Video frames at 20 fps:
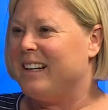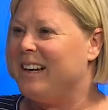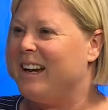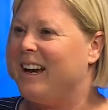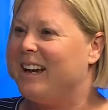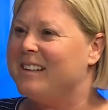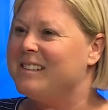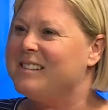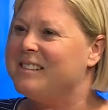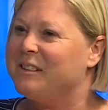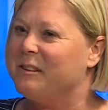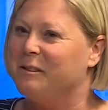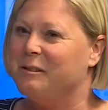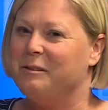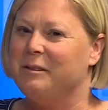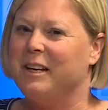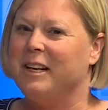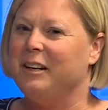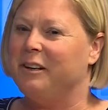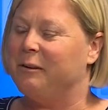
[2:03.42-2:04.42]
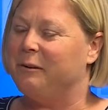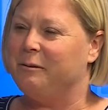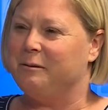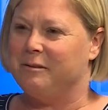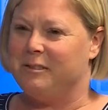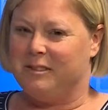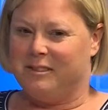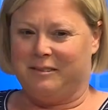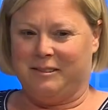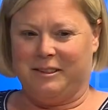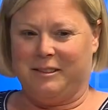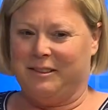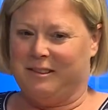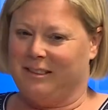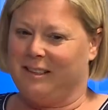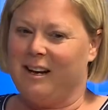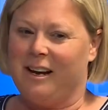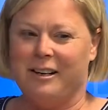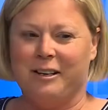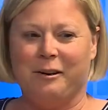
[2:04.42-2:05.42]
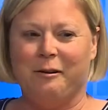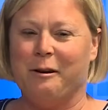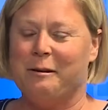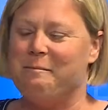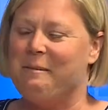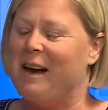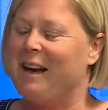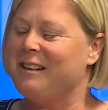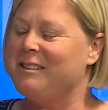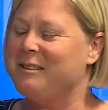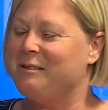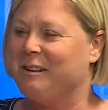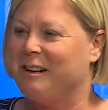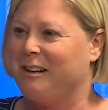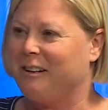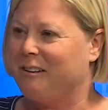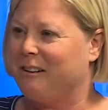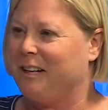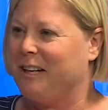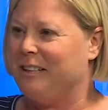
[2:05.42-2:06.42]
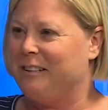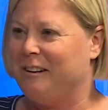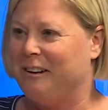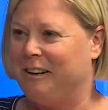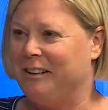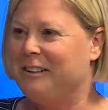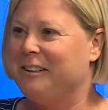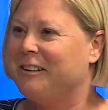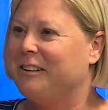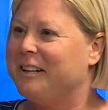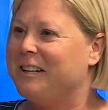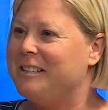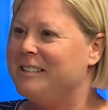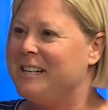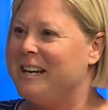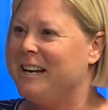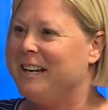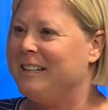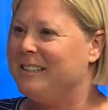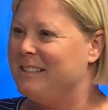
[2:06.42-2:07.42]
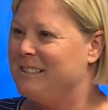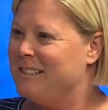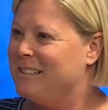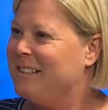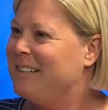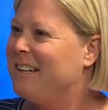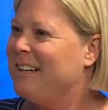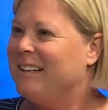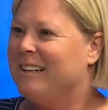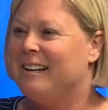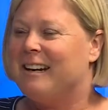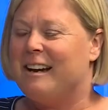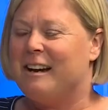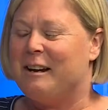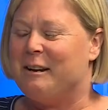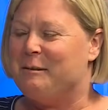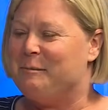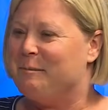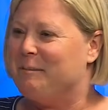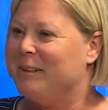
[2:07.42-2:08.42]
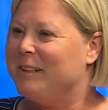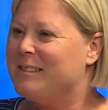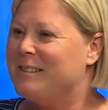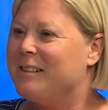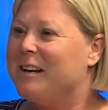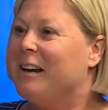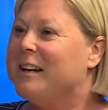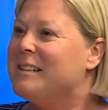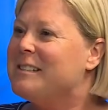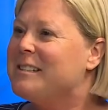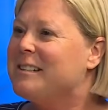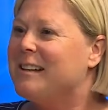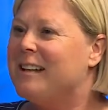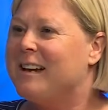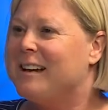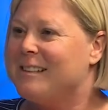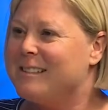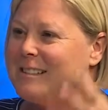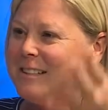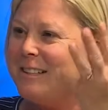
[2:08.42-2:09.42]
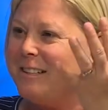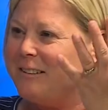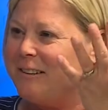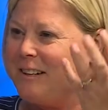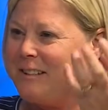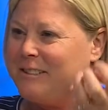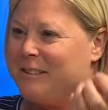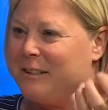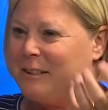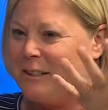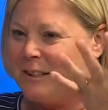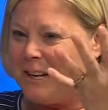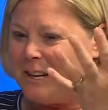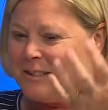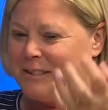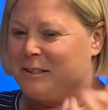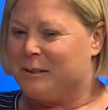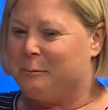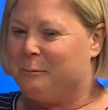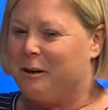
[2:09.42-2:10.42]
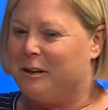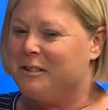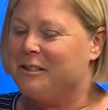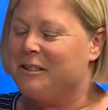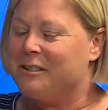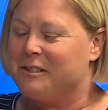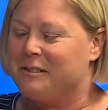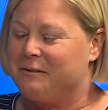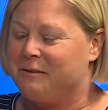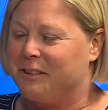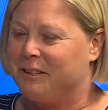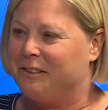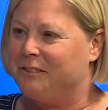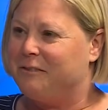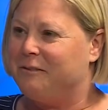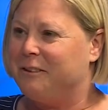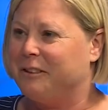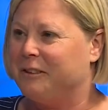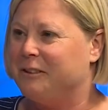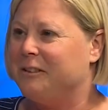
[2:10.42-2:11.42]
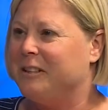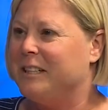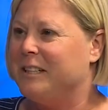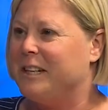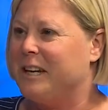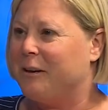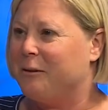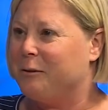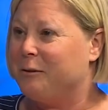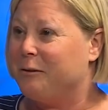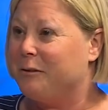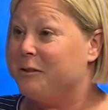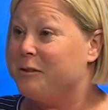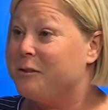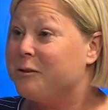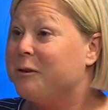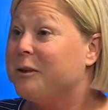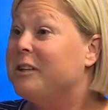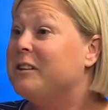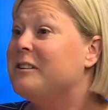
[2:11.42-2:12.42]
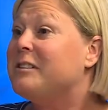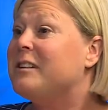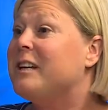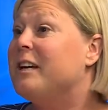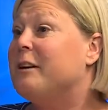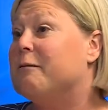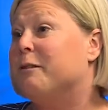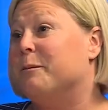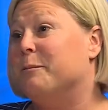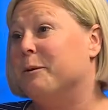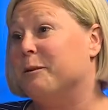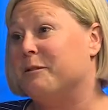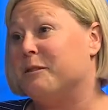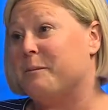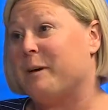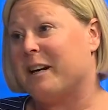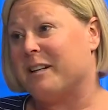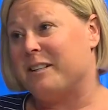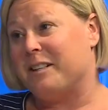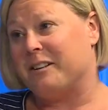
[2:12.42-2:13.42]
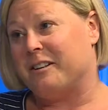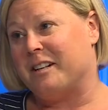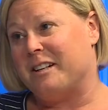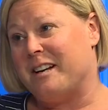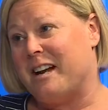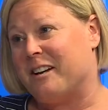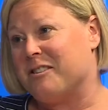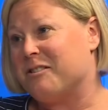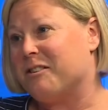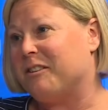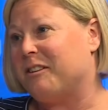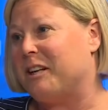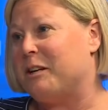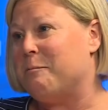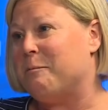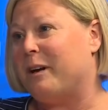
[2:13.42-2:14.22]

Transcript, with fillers: Yeah, so, you know, kind of going back to our grade nine or grade ten um, science class, you know, as the as the water is fil filtering down through the soil, it removes bacteria naturally.